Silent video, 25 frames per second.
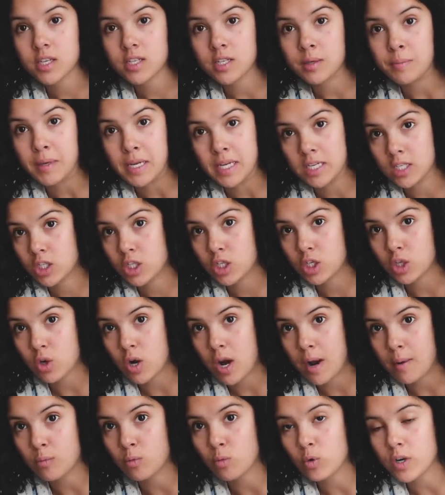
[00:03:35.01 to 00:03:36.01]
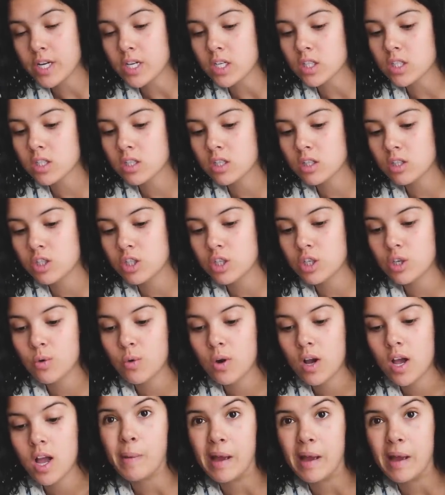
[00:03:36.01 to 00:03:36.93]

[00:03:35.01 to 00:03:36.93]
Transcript: some Instagram reels to do,